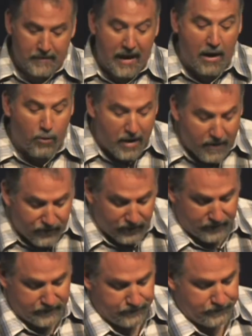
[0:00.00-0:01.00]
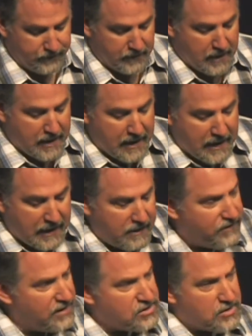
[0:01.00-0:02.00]
However,
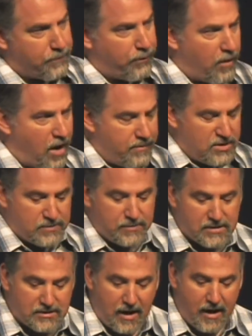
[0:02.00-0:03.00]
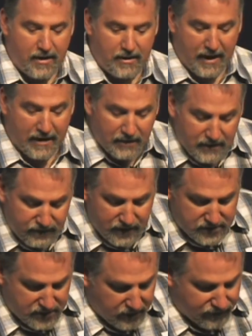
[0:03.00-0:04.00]
if he's the promised Messiah and
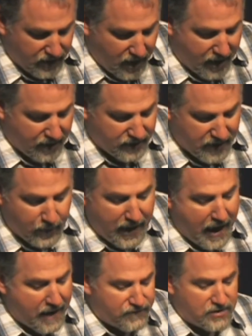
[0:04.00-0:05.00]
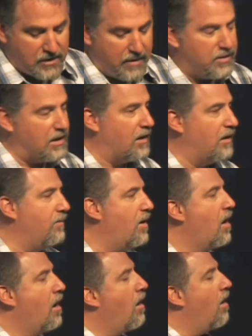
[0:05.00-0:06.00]
living Son of God, then we have to come to him
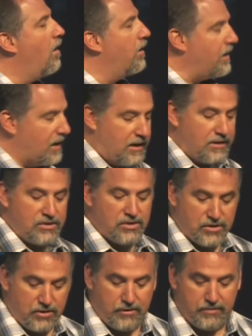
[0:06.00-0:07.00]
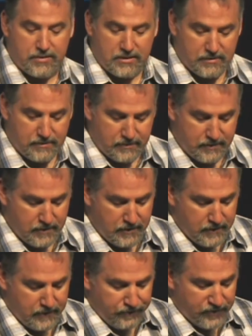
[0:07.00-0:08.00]
on his terms.
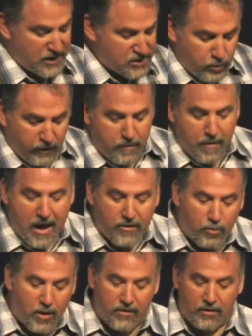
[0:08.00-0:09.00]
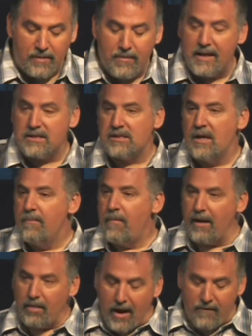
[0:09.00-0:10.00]
It doesn't really matter whether he makes
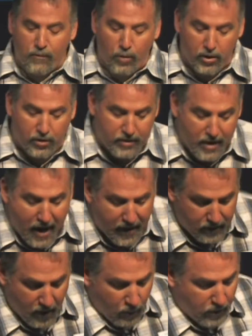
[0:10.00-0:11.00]
my life work or not.